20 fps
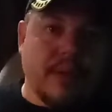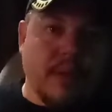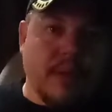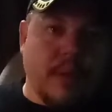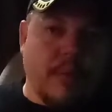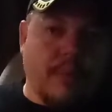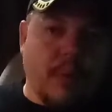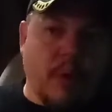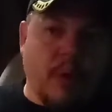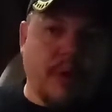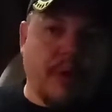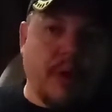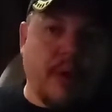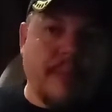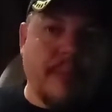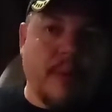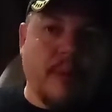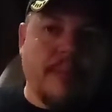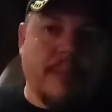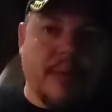The port
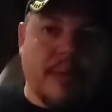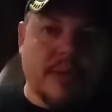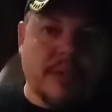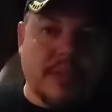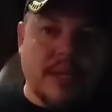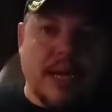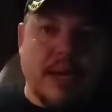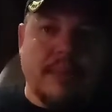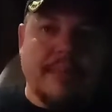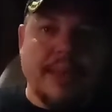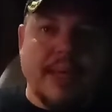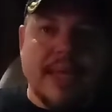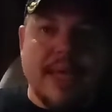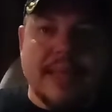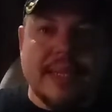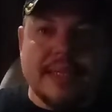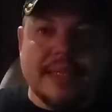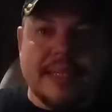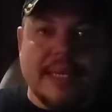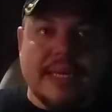terminal personnel
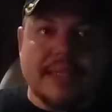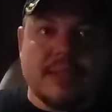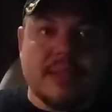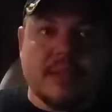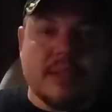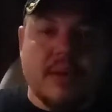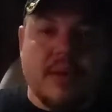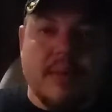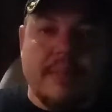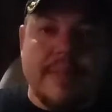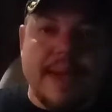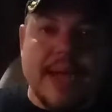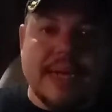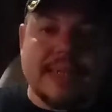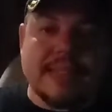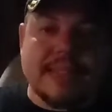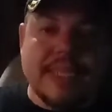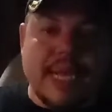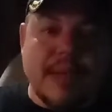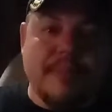behind the desk is going to
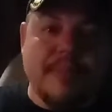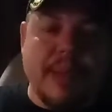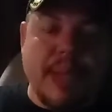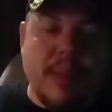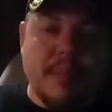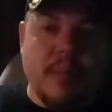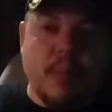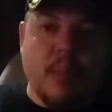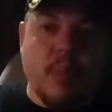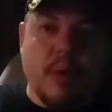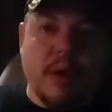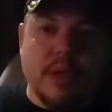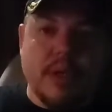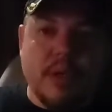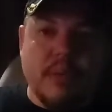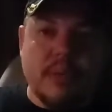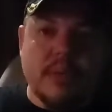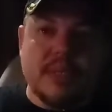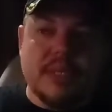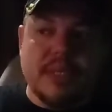match that paperwork
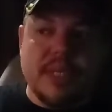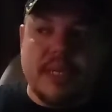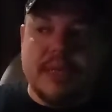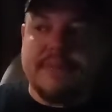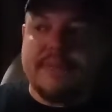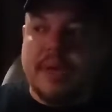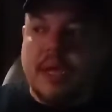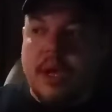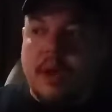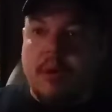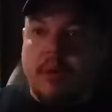you received